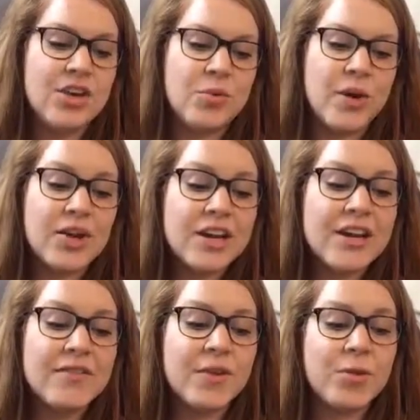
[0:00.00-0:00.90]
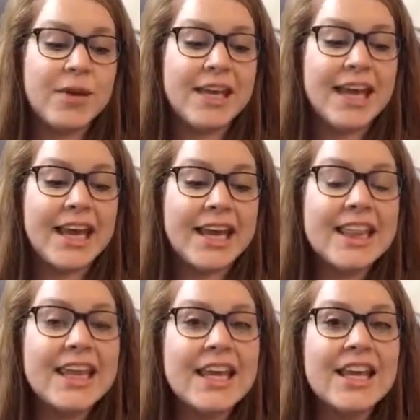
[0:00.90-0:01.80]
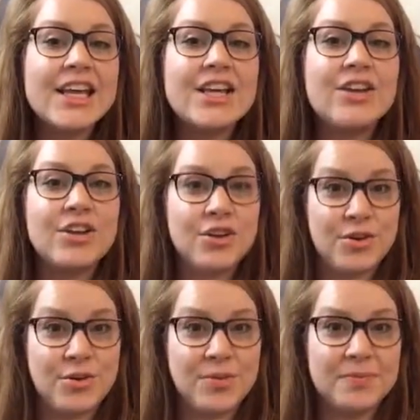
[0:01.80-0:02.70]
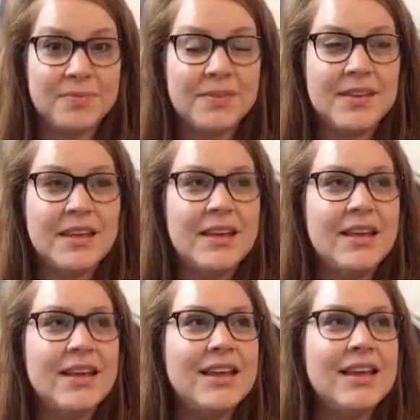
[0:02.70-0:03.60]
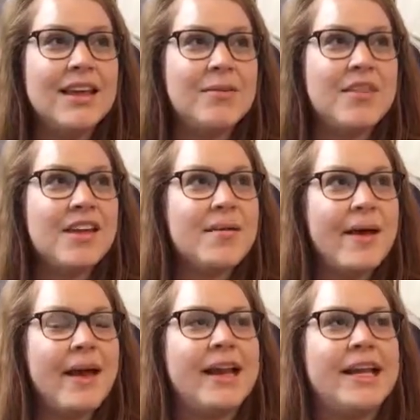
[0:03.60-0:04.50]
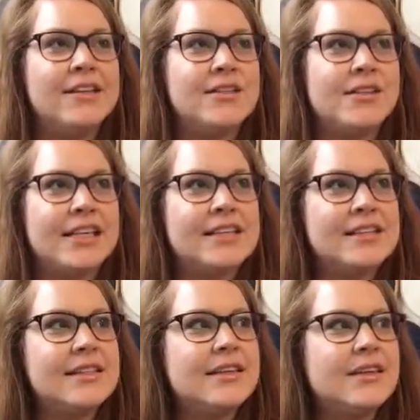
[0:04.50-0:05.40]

You're wondering if there will be anything new. Let me think about how to answer this.